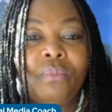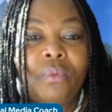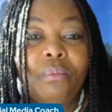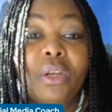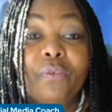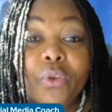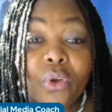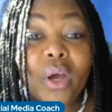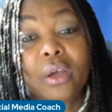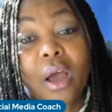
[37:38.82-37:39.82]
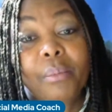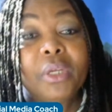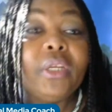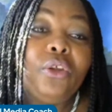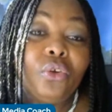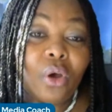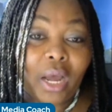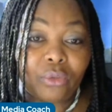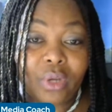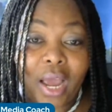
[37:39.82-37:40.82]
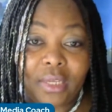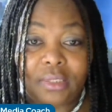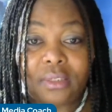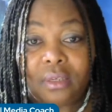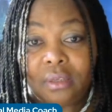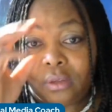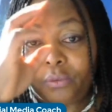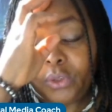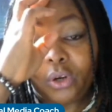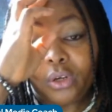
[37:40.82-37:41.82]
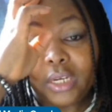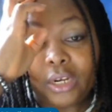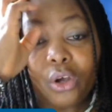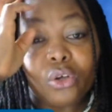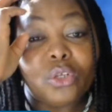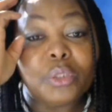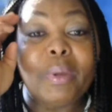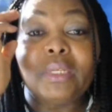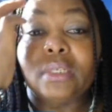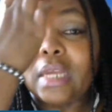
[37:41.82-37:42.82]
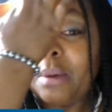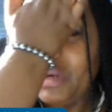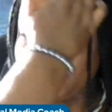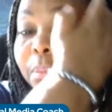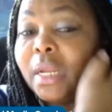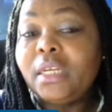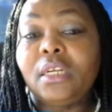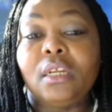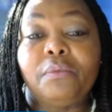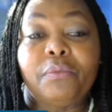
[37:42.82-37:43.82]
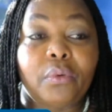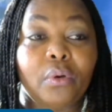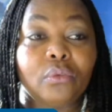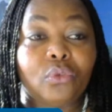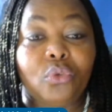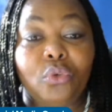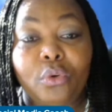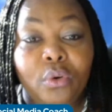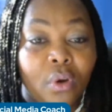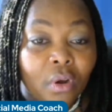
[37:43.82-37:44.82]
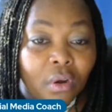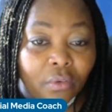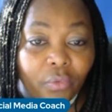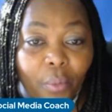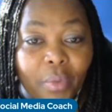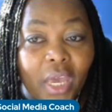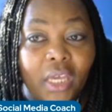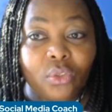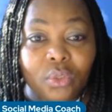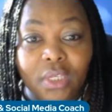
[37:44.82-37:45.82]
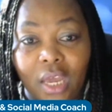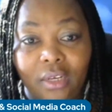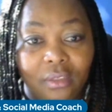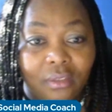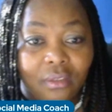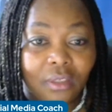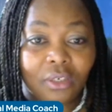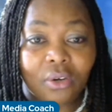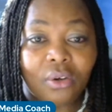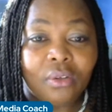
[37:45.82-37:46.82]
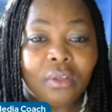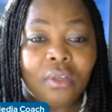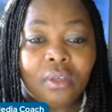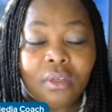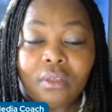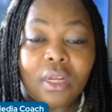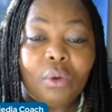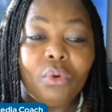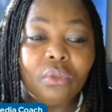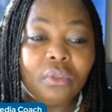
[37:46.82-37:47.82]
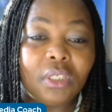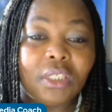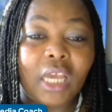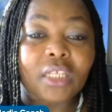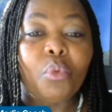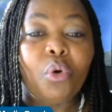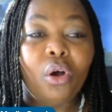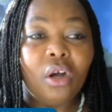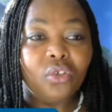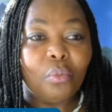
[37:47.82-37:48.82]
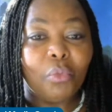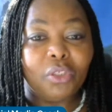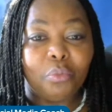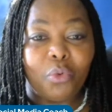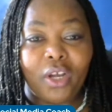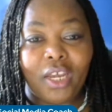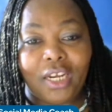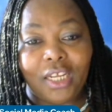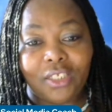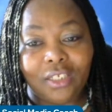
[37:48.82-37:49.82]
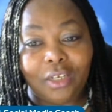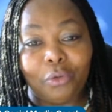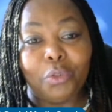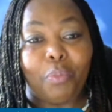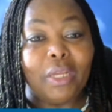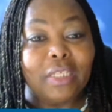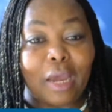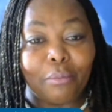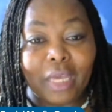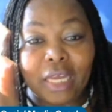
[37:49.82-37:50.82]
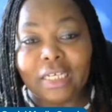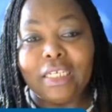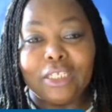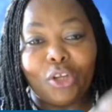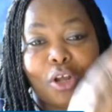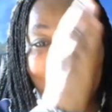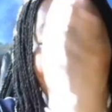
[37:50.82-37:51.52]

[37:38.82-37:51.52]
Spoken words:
But if you know and come in, then you know how to ask. If you don't, they're not going to spend the time explaining it to you from A to Z. They won't. It takes so much more energy. They will spend time getting it done,